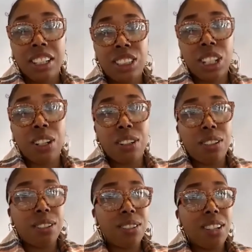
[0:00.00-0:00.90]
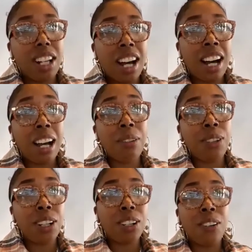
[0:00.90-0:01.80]
So I
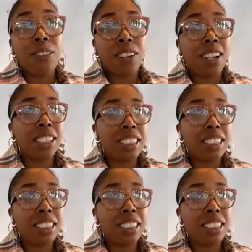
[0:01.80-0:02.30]
would overall